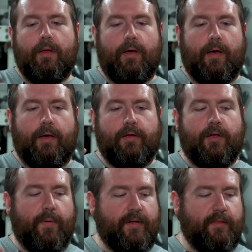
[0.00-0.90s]
Uh,
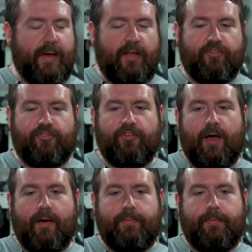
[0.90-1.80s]
going to the magic
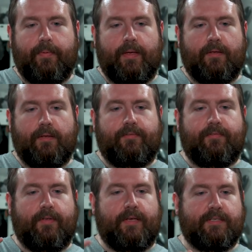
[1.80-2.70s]
shop
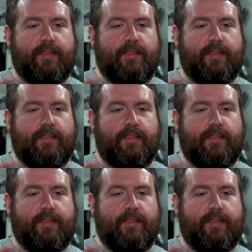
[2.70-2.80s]
is is a